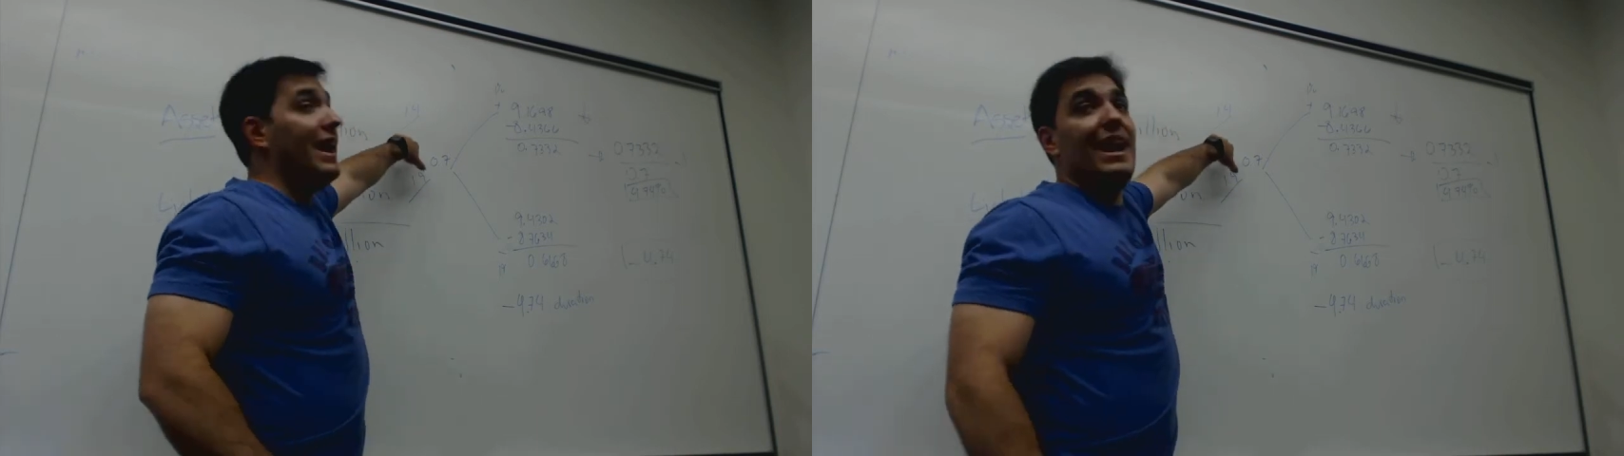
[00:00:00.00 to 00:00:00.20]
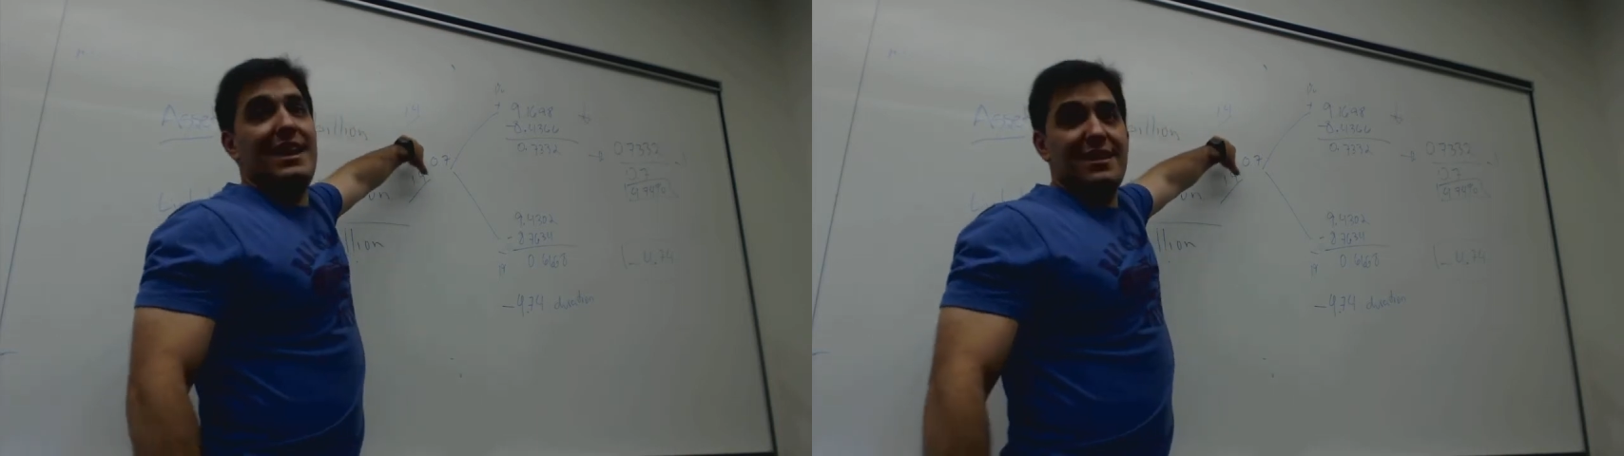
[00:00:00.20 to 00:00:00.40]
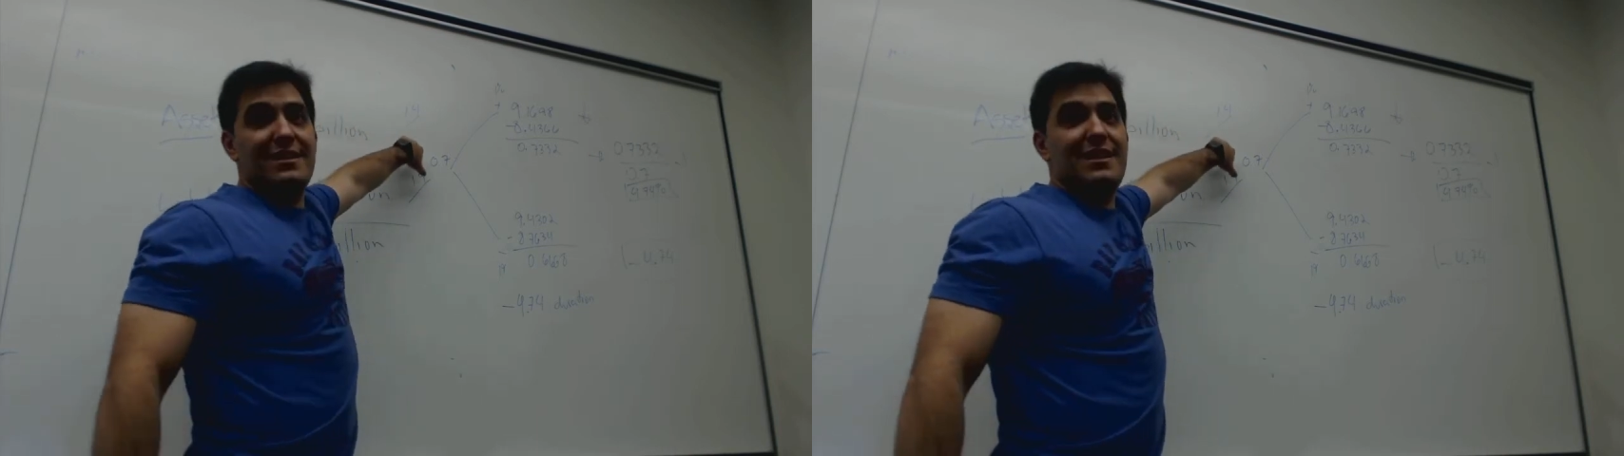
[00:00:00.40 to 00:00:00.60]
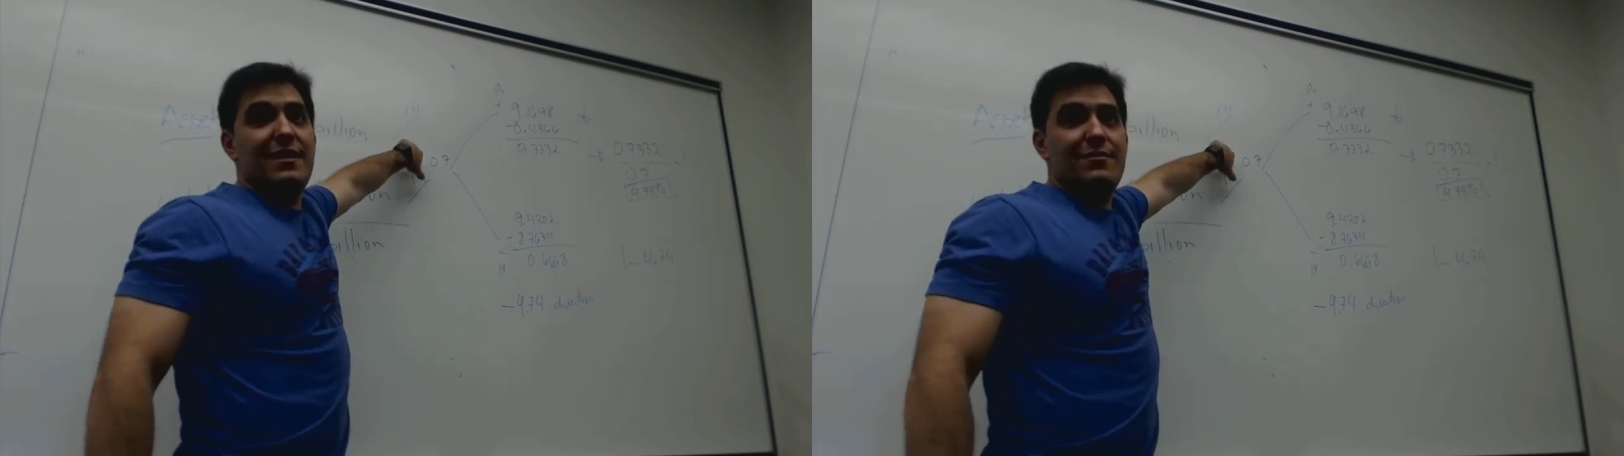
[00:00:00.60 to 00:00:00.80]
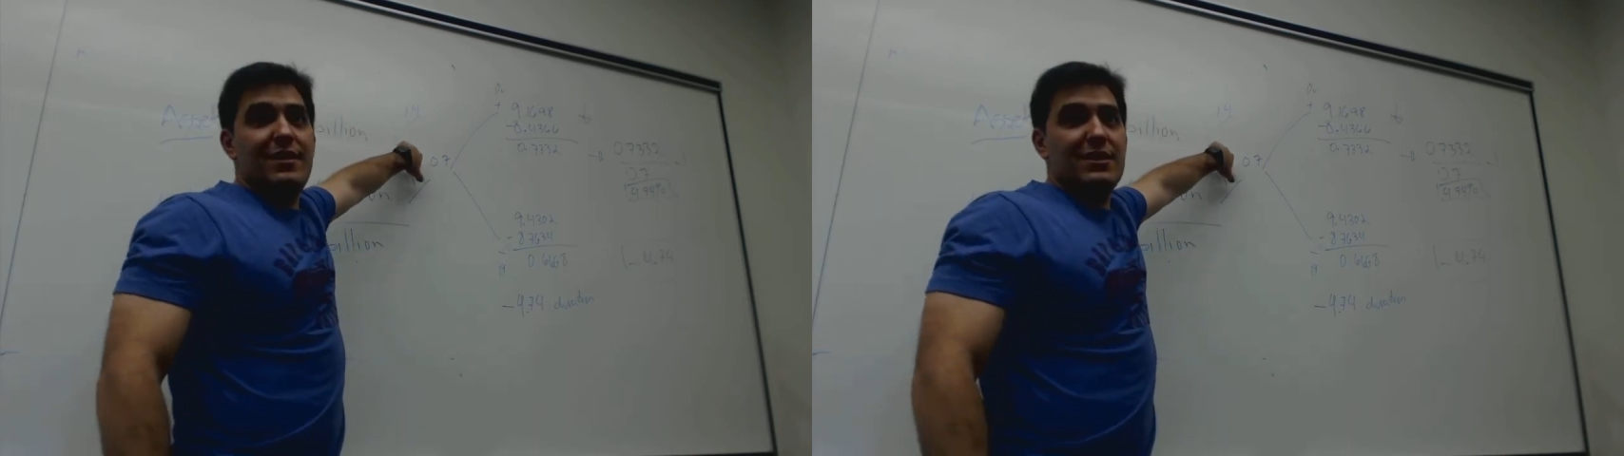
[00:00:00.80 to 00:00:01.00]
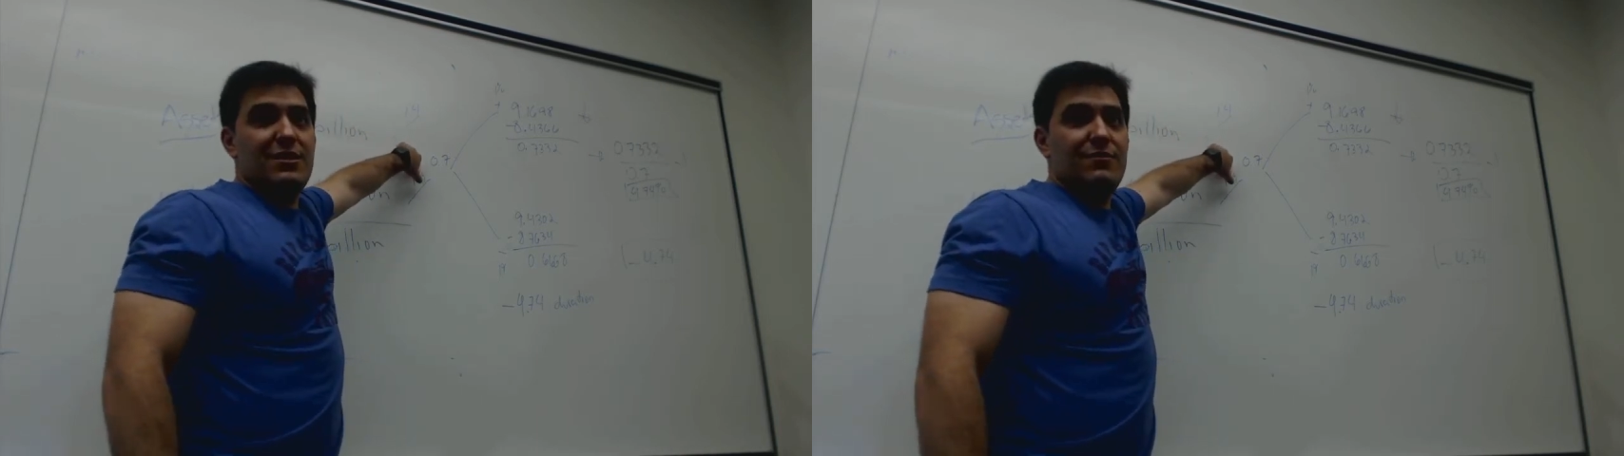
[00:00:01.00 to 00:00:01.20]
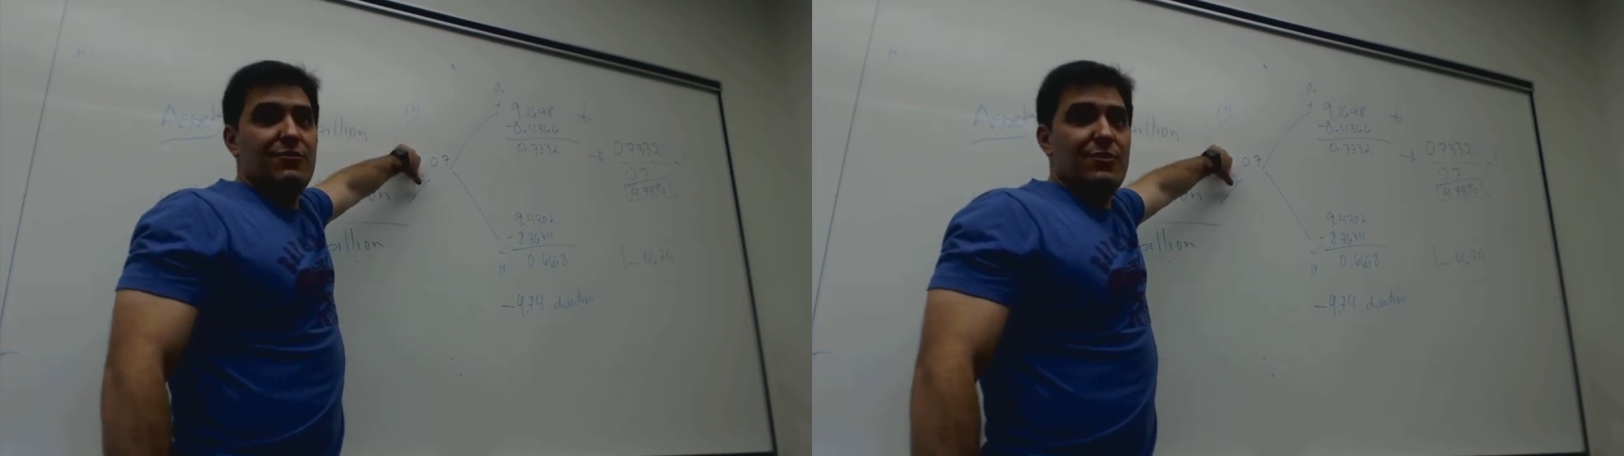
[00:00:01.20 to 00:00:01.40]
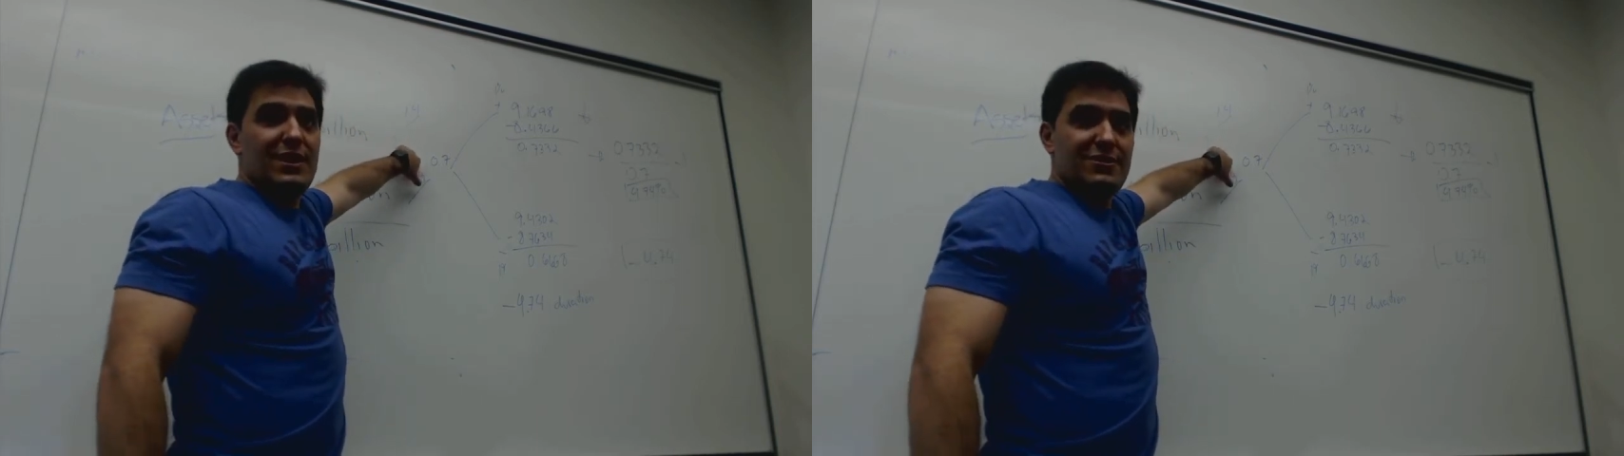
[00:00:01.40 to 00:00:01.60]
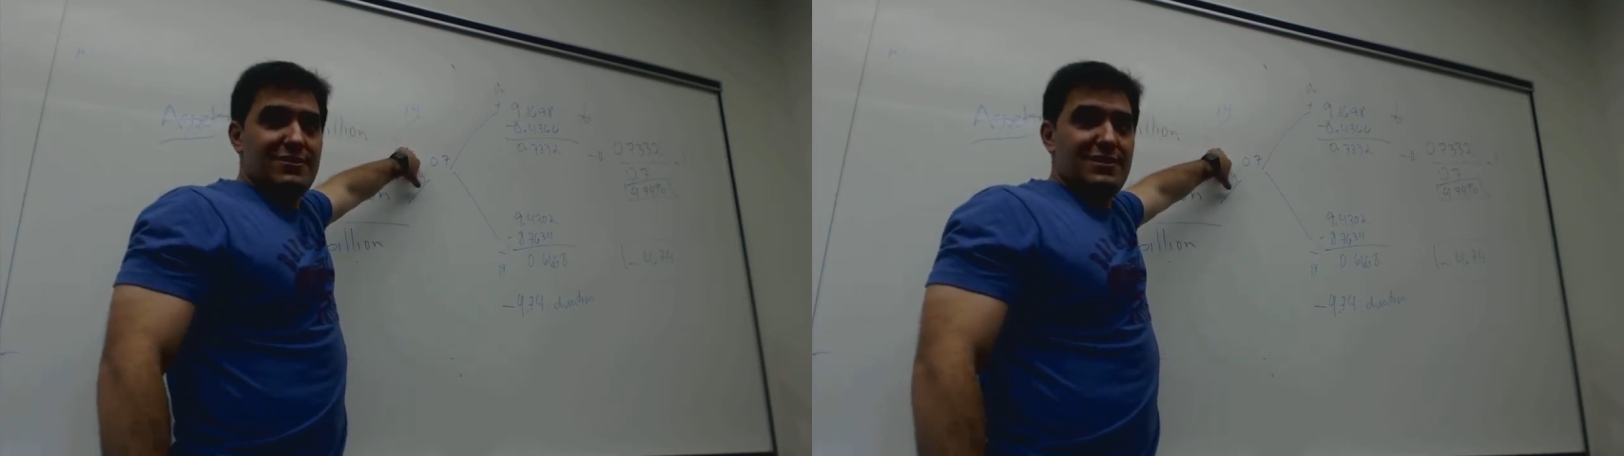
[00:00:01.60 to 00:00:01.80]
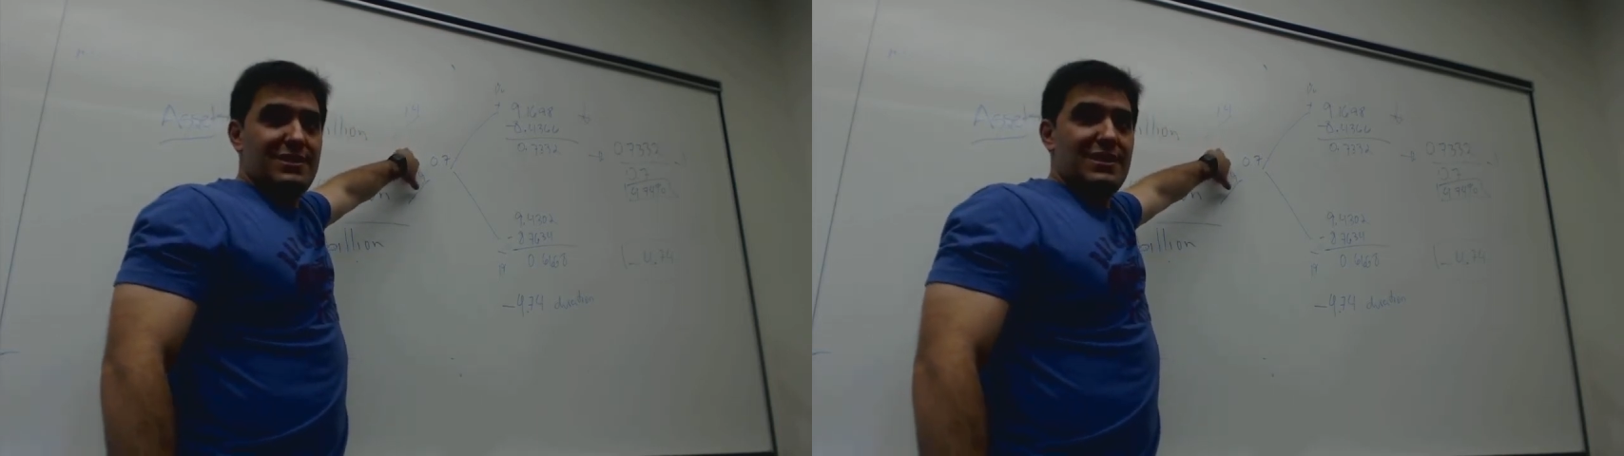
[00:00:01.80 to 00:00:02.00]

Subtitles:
By the effective duration.